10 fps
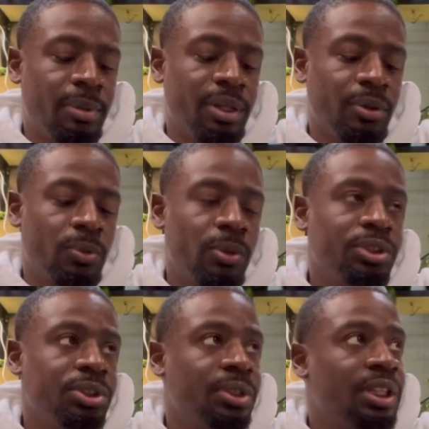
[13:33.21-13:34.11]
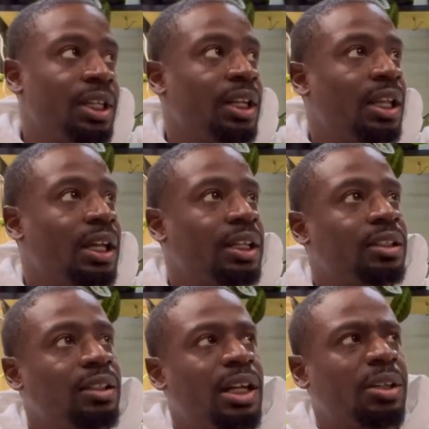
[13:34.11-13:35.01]
I mean, once you get
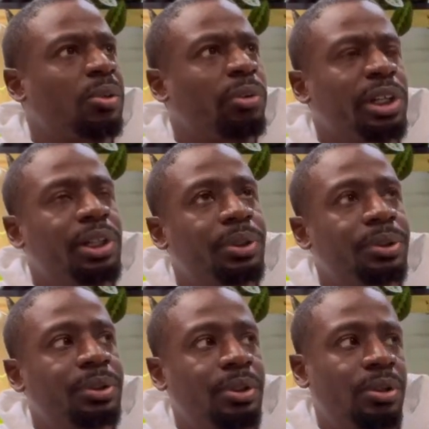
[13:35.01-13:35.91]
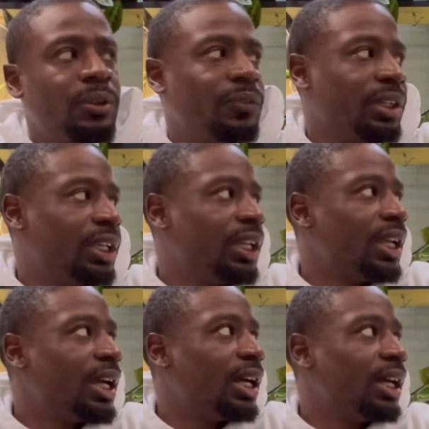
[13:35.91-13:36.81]
like a Regal or
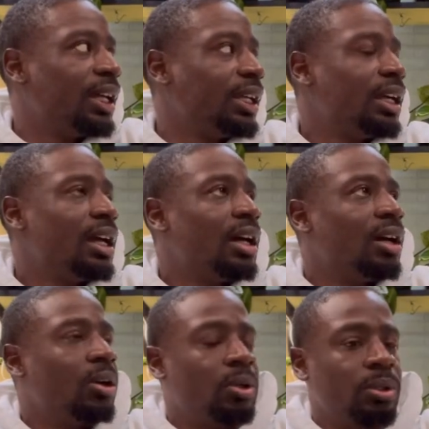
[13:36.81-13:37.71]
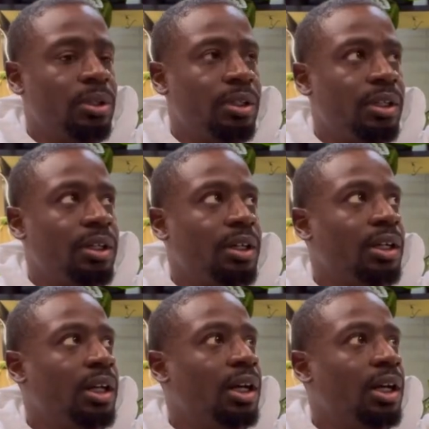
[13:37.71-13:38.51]
Forgetii or